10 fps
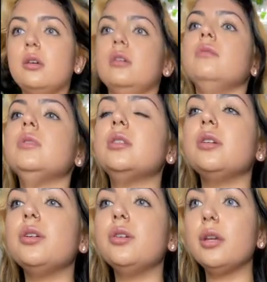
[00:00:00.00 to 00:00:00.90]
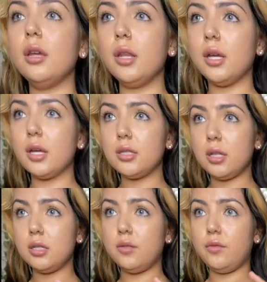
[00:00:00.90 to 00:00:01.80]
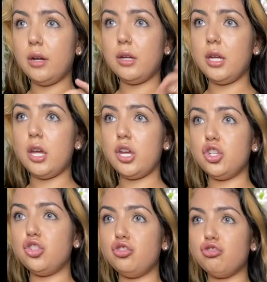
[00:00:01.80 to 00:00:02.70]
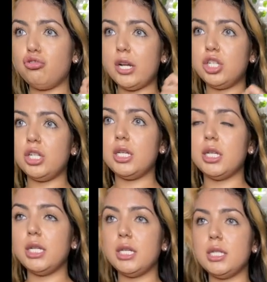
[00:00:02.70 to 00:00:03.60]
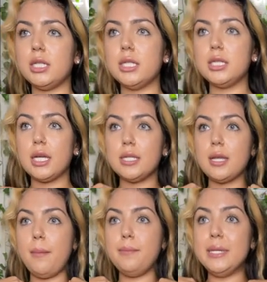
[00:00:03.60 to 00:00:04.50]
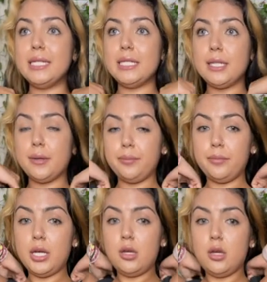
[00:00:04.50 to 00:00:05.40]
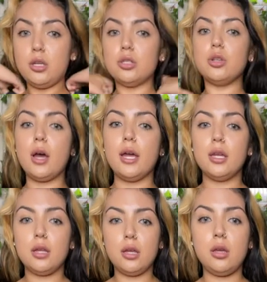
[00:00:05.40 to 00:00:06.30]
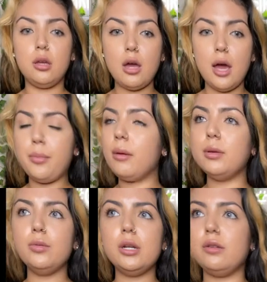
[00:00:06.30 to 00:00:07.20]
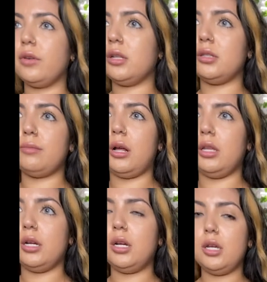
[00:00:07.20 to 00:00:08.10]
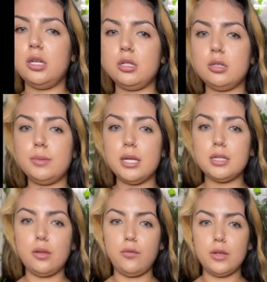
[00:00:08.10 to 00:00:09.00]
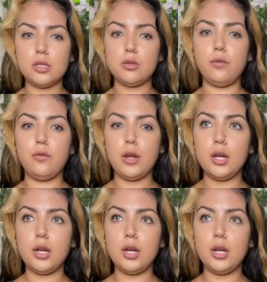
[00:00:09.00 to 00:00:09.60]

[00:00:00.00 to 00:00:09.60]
the material again, like I said, is very stretchy. It is in a size medium, so I, I probably wouldn't have gone smaller just because it fits very